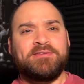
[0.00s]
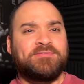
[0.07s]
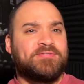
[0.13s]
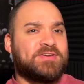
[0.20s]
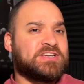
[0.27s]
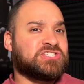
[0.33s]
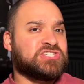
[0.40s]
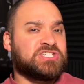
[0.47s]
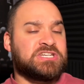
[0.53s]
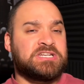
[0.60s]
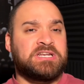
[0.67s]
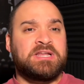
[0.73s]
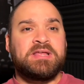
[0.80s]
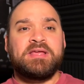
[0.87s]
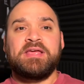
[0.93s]
and
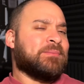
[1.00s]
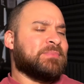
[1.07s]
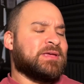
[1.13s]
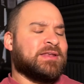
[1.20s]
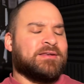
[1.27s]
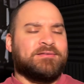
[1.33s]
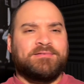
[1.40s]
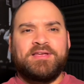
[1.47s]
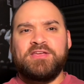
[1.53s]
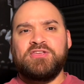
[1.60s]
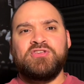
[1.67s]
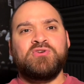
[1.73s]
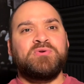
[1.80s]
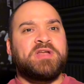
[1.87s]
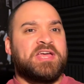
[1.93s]
fishing. I mean,
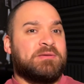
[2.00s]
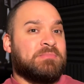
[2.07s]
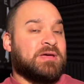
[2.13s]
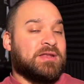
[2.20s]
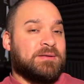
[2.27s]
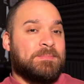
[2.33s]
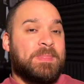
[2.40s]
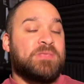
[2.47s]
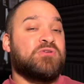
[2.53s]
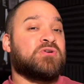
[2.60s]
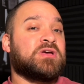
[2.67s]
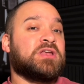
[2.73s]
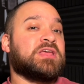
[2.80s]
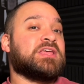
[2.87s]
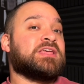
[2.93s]
you name it. You
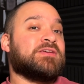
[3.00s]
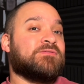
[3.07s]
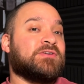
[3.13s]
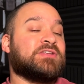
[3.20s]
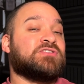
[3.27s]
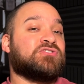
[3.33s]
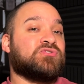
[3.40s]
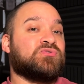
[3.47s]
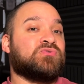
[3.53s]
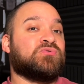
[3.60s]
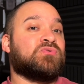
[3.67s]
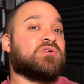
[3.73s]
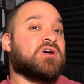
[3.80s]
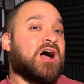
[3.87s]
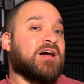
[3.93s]
could even
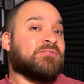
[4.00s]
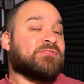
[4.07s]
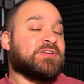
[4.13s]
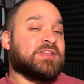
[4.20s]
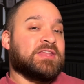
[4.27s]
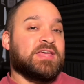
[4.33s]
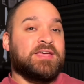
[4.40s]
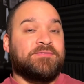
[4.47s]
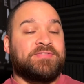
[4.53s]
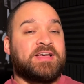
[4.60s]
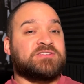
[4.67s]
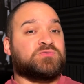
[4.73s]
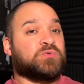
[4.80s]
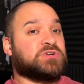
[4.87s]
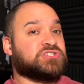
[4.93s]
do golfing if
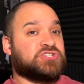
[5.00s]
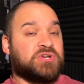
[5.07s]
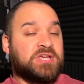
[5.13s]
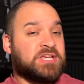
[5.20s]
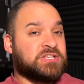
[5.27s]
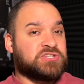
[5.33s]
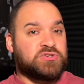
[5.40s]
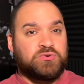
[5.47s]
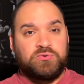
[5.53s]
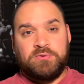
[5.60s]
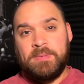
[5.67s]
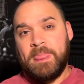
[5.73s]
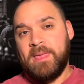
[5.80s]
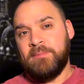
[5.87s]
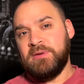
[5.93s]
that's what you're into.
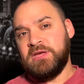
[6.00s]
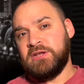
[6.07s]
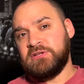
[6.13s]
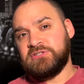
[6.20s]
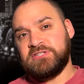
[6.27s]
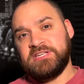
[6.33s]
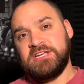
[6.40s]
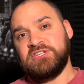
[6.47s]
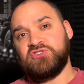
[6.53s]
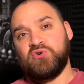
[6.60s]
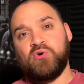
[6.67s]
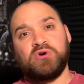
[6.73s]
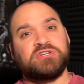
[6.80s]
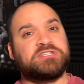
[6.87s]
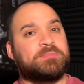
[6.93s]
I mean, St.
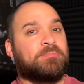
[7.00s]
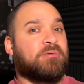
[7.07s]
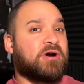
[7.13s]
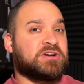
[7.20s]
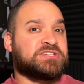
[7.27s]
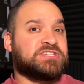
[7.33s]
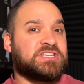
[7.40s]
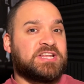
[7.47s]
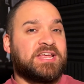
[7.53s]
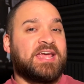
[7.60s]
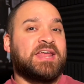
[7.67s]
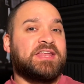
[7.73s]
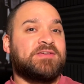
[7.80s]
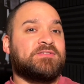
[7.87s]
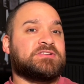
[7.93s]
George, Park City,
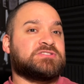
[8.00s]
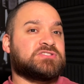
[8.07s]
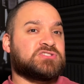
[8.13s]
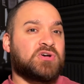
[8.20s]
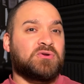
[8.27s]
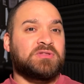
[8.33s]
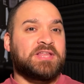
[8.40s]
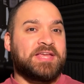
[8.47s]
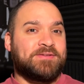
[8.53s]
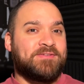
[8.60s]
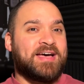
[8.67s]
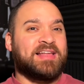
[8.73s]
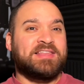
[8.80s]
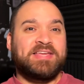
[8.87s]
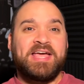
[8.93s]
and even Salt Lake
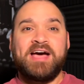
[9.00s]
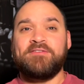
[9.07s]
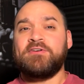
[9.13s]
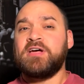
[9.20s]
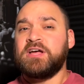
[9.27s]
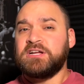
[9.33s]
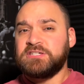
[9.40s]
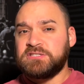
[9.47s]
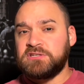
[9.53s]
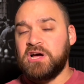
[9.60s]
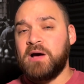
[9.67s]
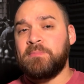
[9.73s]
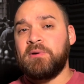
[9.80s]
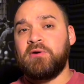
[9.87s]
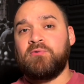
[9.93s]
Valley have
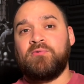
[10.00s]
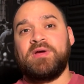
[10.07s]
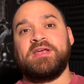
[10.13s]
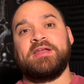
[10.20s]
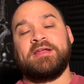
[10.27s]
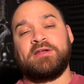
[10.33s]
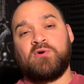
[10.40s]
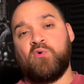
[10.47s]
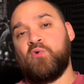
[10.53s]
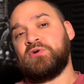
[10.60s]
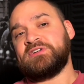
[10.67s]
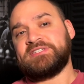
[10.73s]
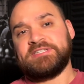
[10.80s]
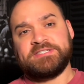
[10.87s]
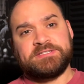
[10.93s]
top-rated
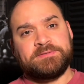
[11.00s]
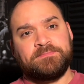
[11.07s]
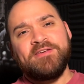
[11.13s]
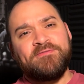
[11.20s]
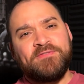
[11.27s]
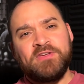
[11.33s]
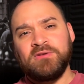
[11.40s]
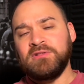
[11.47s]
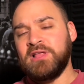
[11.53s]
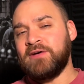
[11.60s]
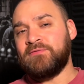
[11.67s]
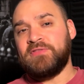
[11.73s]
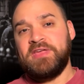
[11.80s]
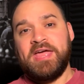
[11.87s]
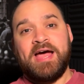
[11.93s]
courses. If you
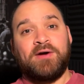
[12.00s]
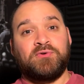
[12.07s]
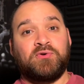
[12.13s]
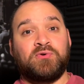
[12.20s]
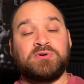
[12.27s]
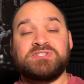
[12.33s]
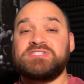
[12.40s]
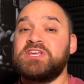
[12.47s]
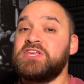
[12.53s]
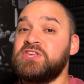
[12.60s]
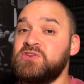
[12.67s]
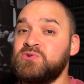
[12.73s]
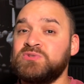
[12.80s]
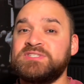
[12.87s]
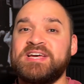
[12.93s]
love the outdoors,
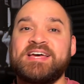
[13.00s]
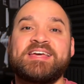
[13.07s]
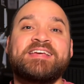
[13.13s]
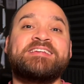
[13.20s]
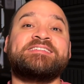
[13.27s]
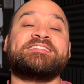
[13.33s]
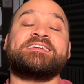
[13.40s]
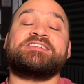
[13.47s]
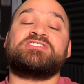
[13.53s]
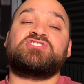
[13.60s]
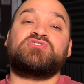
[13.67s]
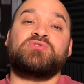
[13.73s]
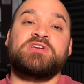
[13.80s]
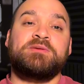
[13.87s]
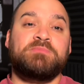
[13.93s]
Utah is a
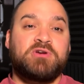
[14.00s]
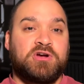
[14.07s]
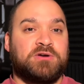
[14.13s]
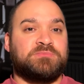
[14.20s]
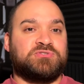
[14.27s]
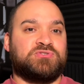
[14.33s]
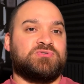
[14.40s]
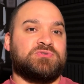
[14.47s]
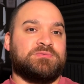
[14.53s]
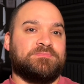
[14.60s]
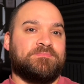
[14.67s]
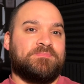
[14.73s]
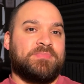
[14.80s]
dream come true.